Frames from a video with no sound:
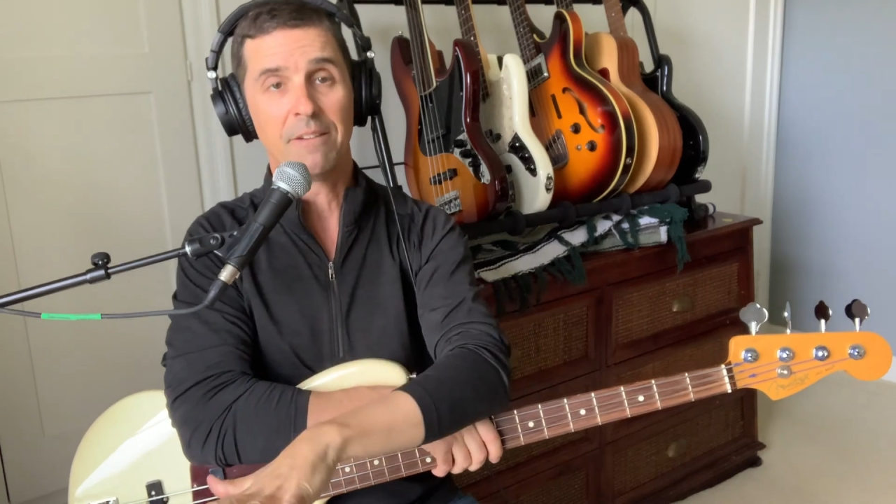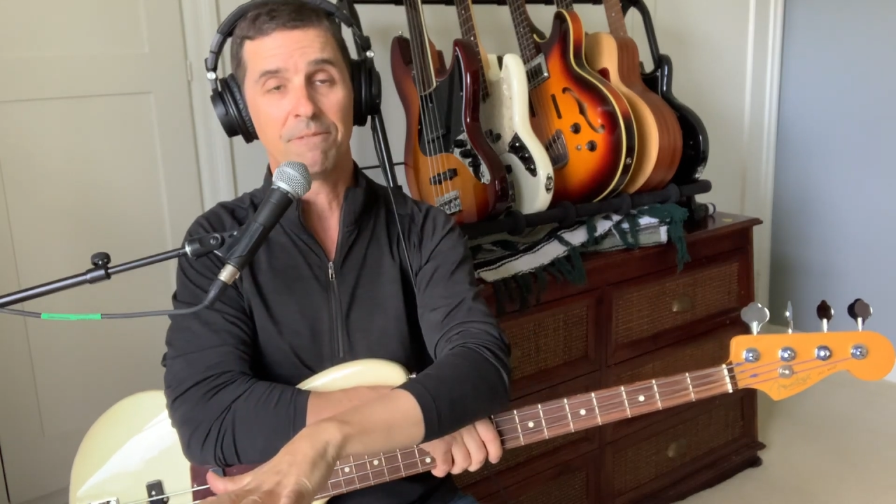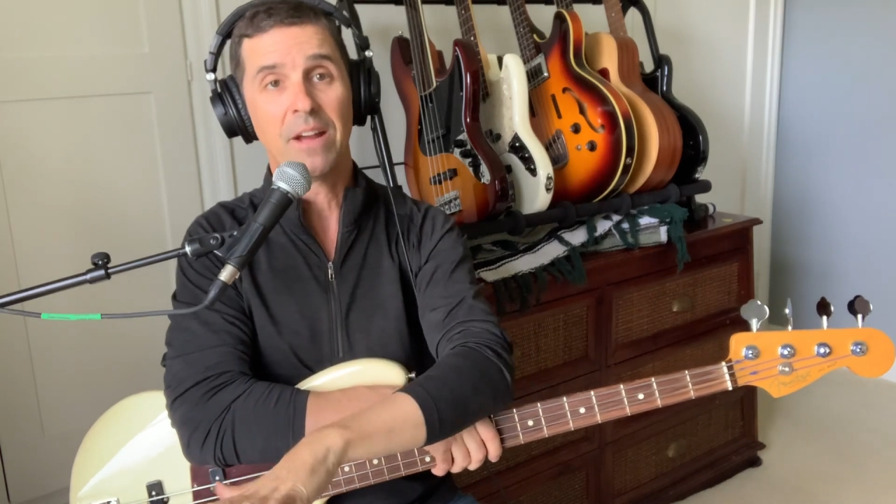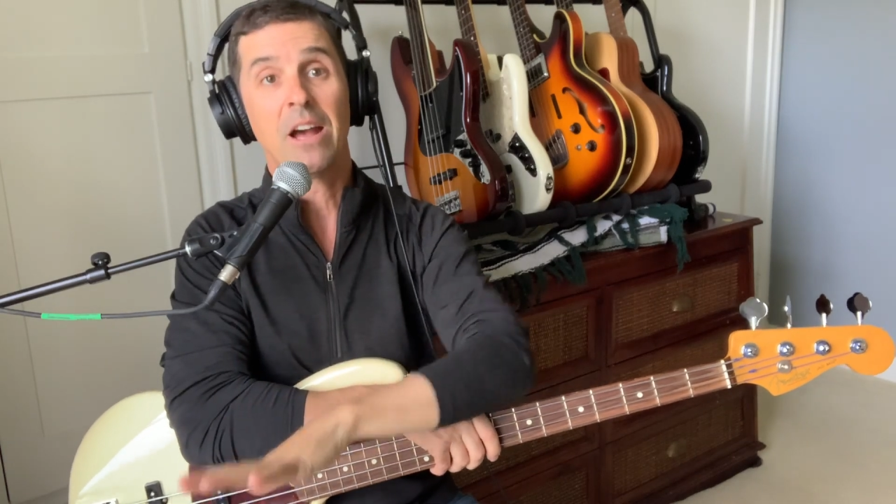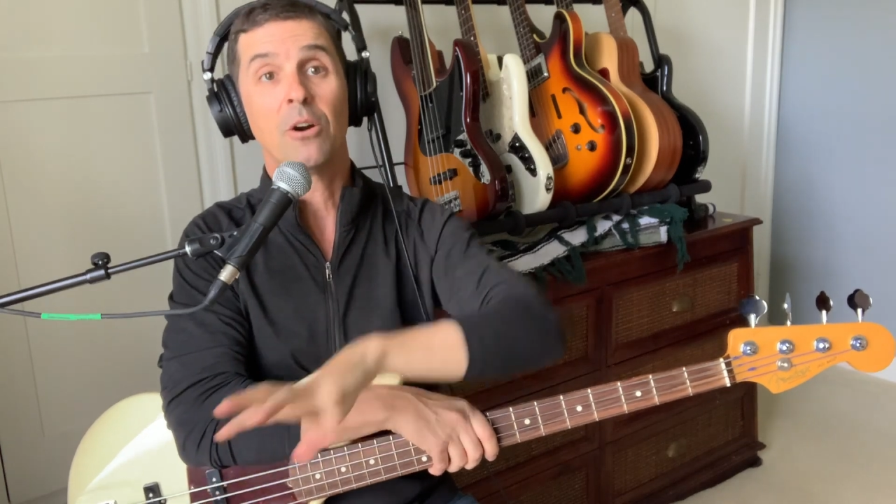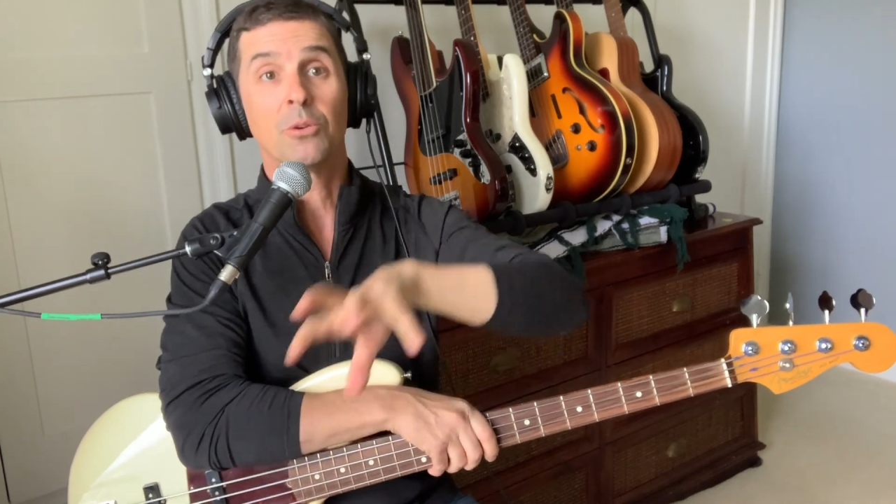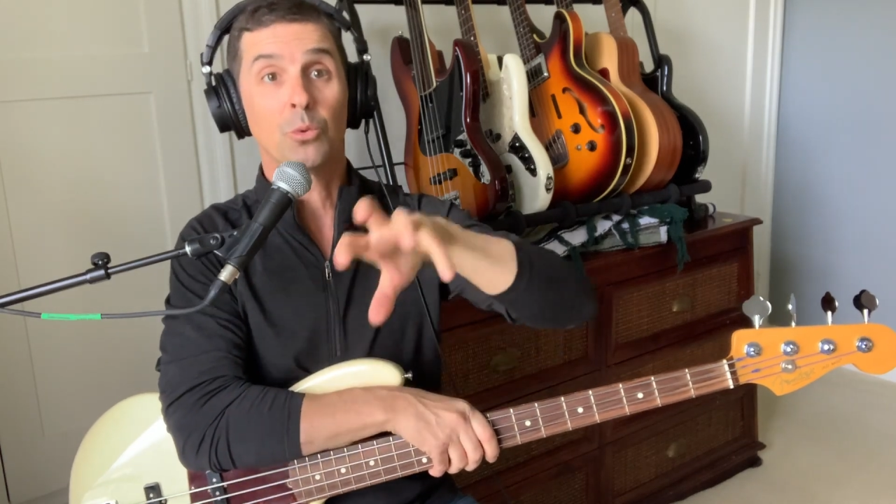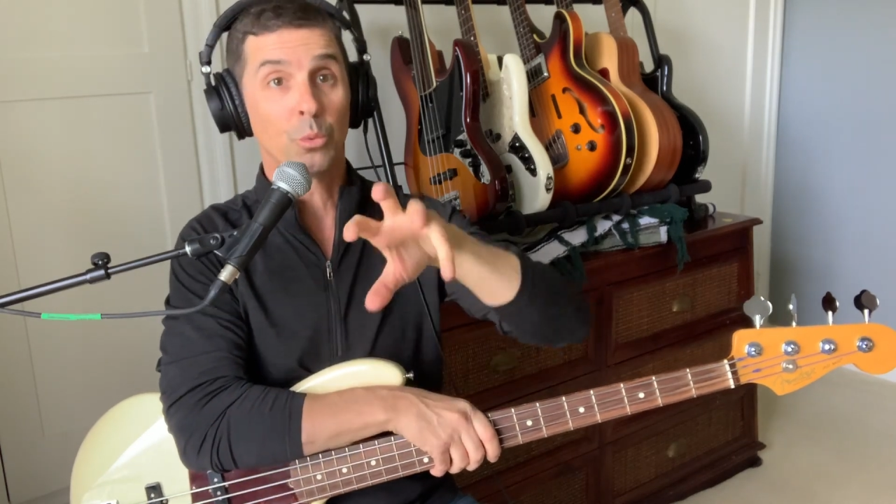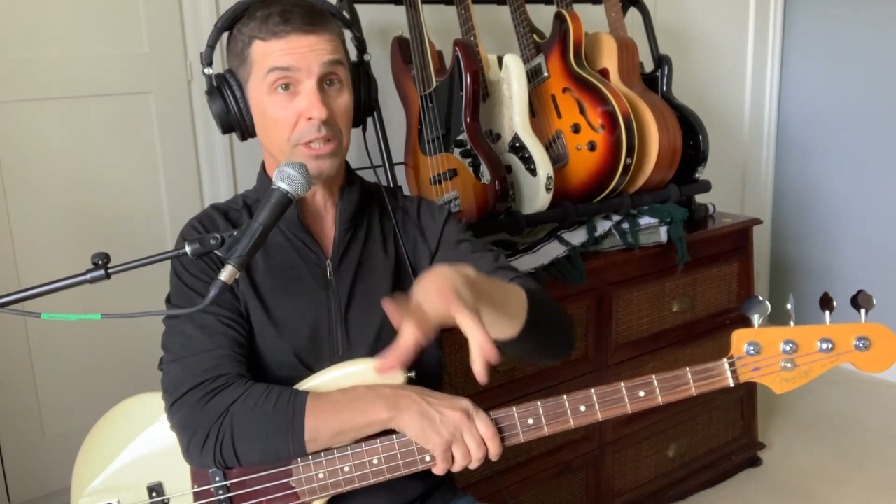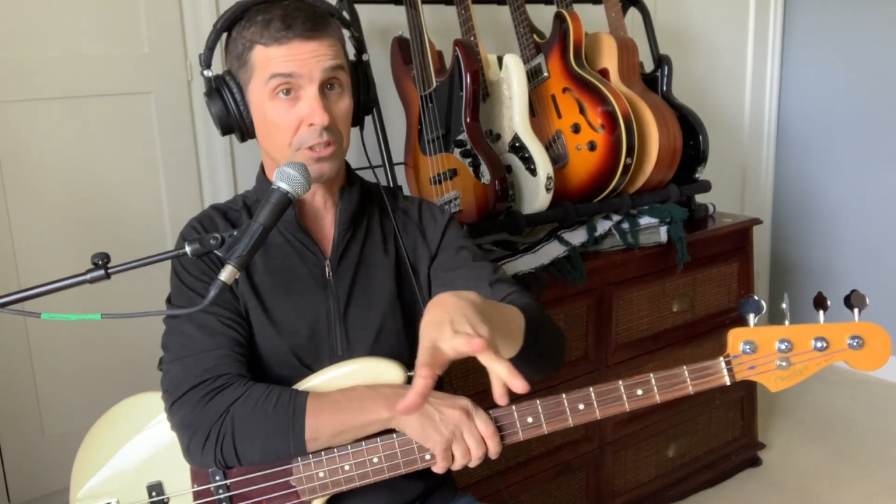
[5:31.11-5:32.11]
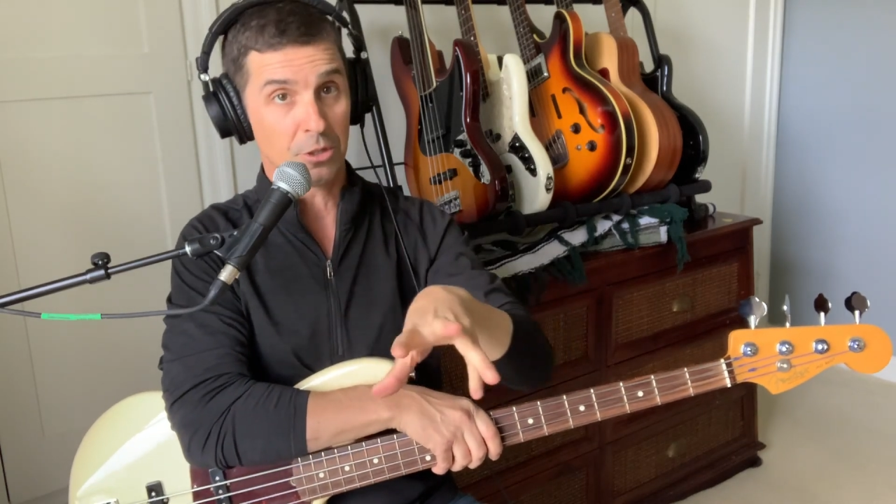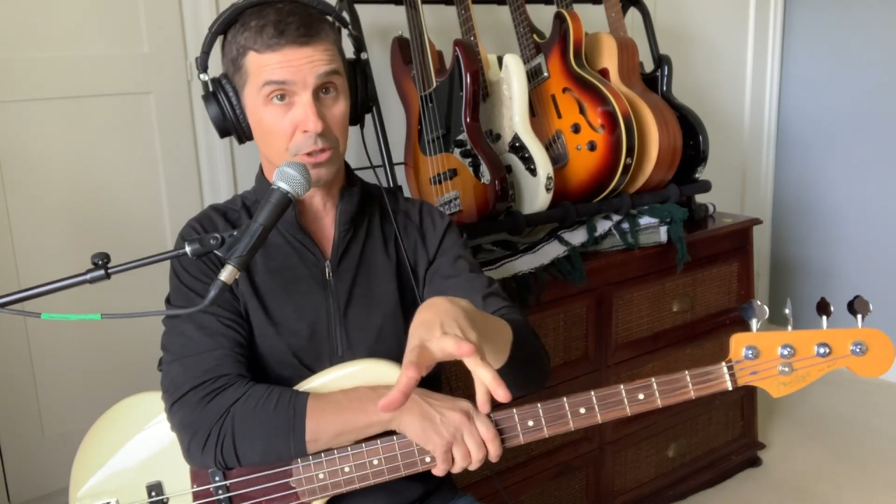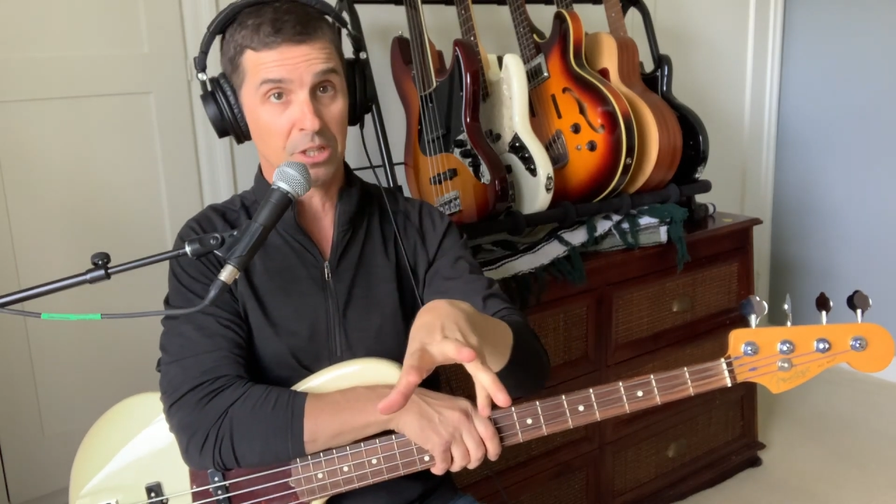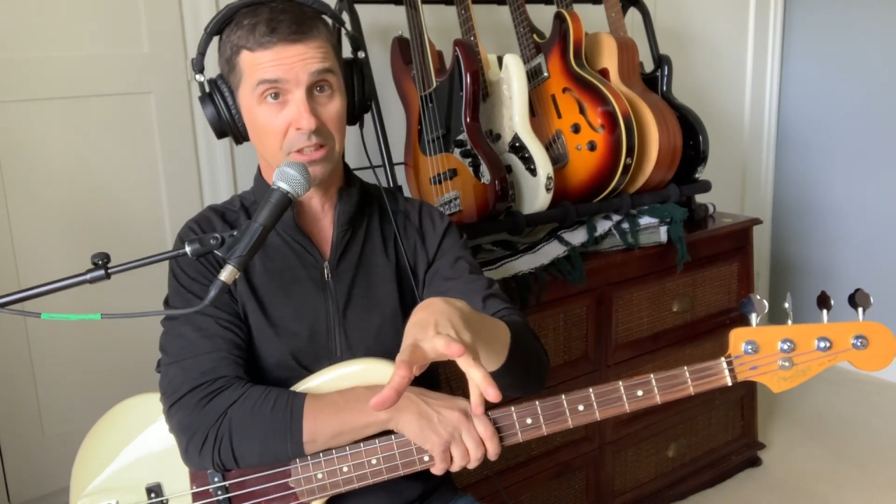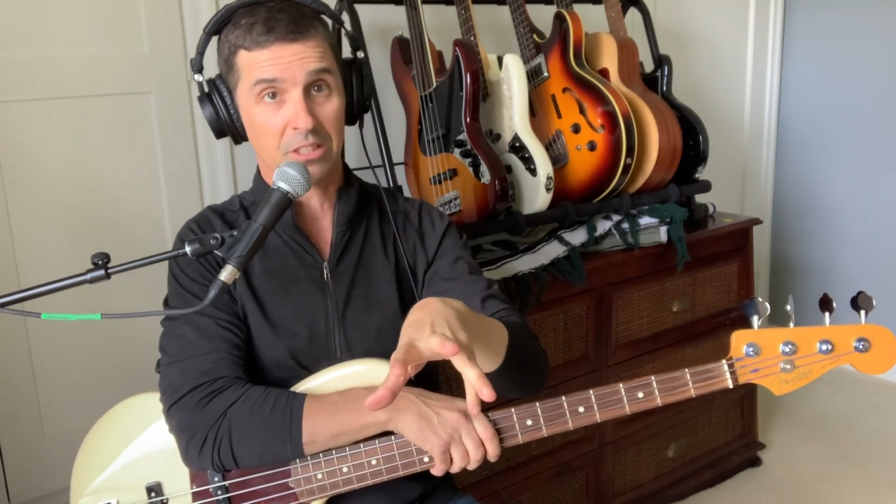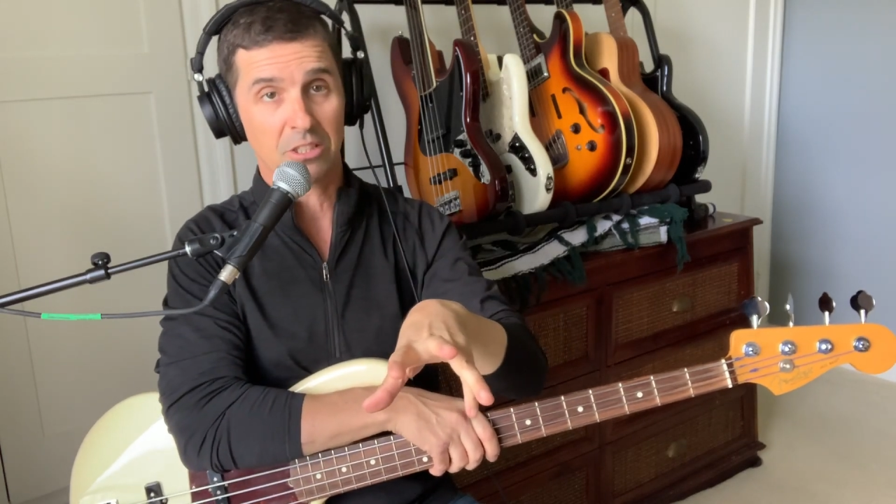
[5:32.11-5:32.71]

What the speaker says: have found researching